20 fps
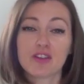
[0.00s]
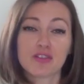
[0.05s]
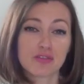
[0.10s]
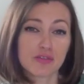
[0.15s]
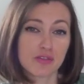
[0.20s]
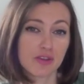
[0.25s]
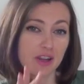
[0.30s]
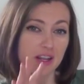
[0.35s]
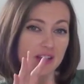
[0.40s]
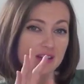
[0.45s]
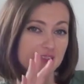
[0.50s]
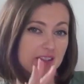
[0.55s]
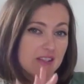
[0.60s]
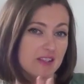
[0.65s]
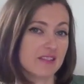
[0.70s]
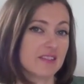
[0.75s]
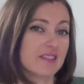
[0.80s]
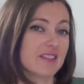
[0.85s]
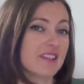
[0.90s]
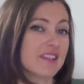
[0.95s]

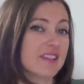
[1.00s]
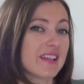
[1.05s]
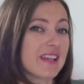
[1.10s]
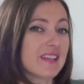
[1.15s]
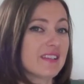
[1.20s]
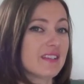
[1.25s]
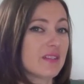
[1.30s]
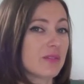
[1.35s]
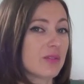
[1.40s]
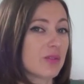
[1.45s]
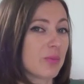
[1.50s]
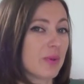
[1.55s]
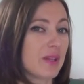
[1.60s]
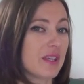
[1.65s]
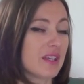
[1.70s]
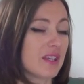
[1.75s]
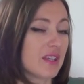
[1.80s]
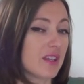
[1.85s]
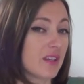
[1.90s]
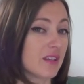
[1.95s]
phrases that native
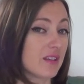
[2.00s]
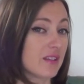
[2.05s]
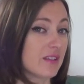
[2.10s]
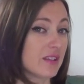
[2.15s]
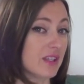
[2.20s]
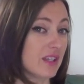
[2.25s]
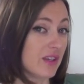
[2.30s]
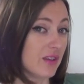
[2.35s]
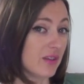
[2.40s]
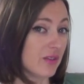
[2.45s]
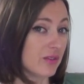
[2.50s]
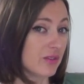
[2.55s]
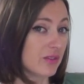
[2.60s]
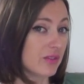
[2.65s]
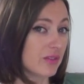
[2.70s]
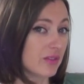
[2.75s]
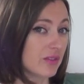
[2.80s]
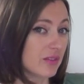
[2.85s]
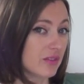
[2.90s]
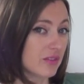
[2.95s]
speakers
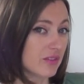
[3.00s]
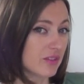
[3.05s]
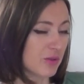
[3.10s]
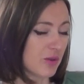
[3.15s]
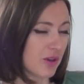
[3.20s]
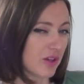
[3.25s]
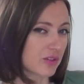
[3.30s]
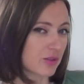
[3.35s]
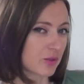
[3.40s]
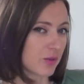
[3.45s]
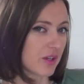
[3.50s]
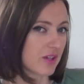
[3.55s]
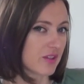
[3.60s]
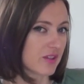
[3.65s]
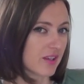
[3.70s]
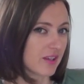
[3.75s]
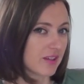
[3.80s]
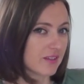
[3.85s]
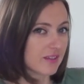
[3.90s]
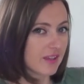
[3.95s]
use to ask
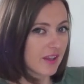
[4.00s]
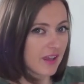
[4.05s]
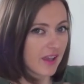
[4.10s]
questions